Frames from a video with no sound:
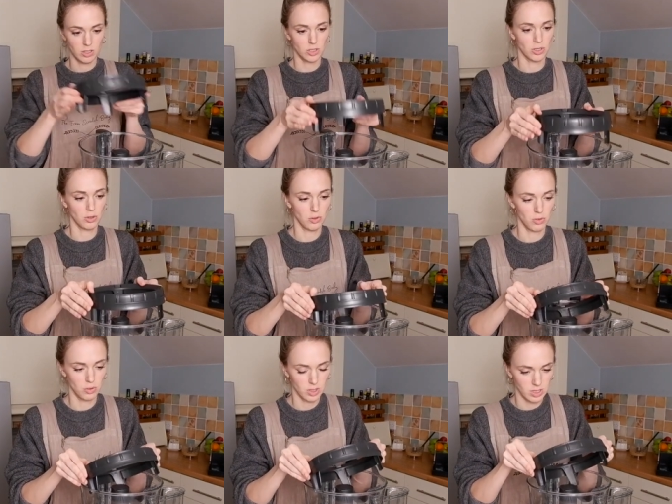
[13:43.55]

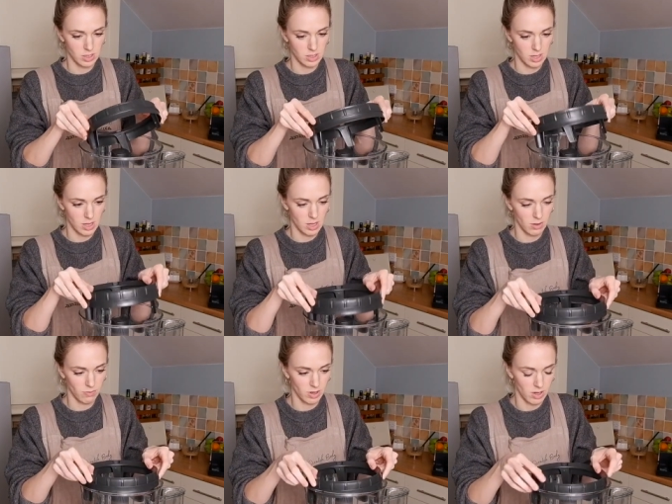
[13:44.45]
to see
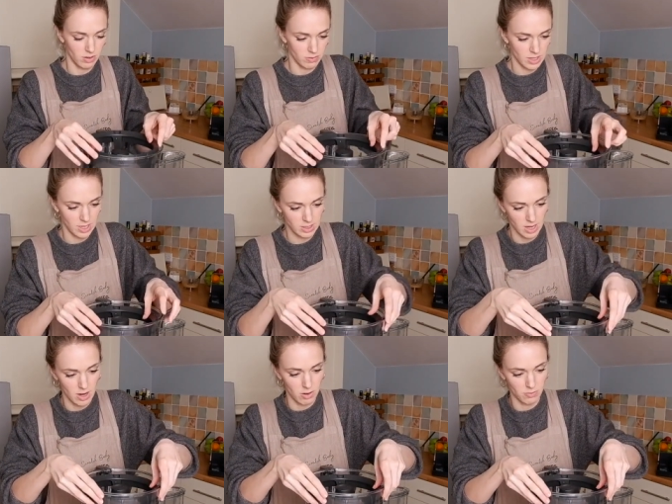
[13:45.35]
if it kind of takes
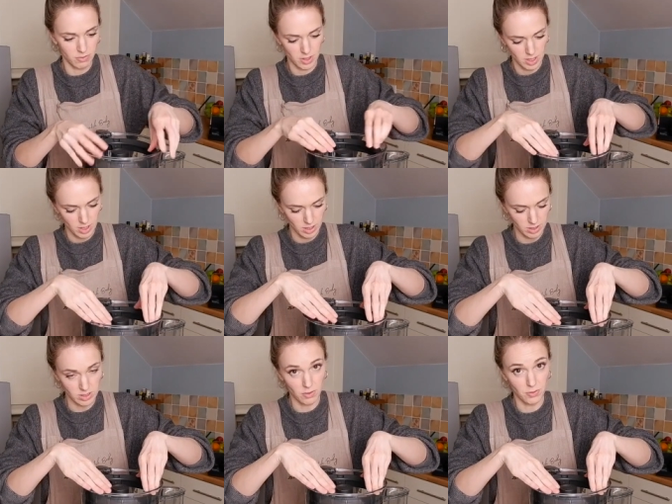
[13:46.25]
care of the
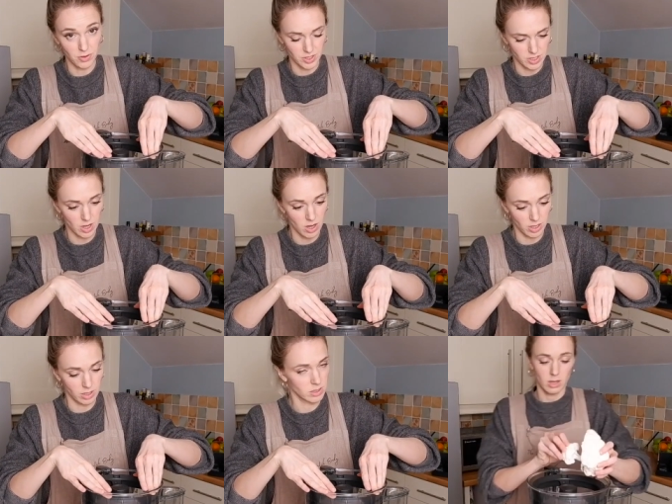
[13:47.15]
stuff on the
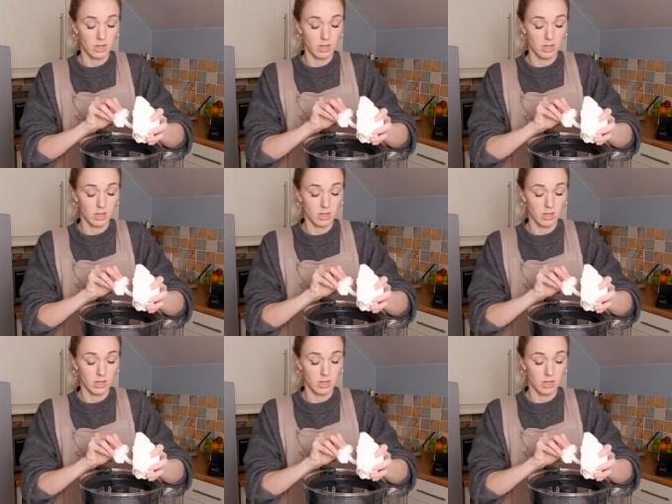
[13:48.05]
sides.